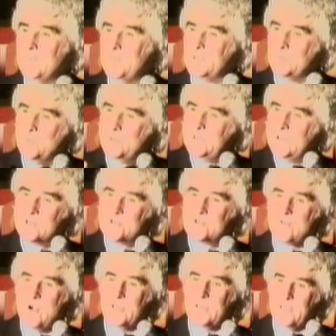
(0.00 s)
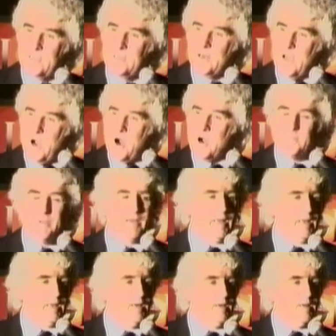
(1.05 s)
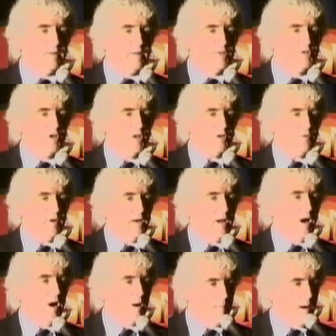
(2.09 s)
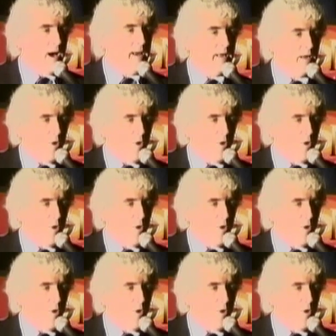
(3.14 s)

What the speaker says: But when they're struck in harmony, they generate a harmonic